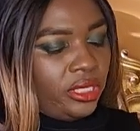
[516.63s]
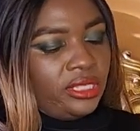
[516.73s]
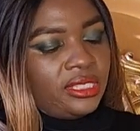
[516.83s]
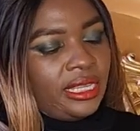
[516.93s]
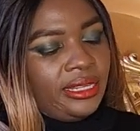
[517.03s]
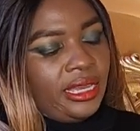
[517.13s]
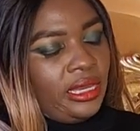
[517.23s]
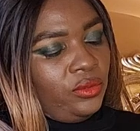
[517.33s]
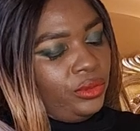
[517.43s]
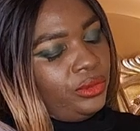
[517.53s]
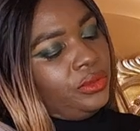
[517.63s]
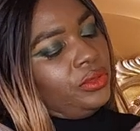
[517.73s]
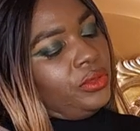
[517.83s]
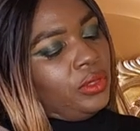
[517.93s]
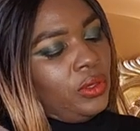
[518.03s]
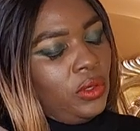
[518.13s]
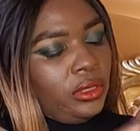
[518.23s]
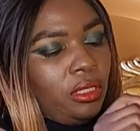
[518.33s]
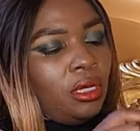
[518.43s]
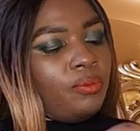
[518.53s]
inside out or
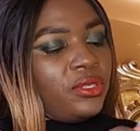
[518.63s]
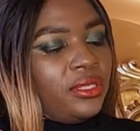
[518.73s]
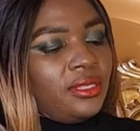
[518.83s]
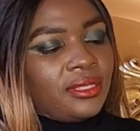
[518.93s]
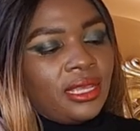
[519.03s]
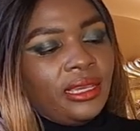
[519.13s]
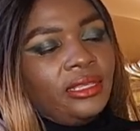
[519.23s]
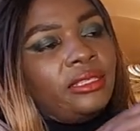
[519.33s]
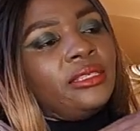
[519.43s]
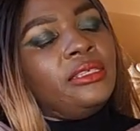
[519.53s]
on the opposite side.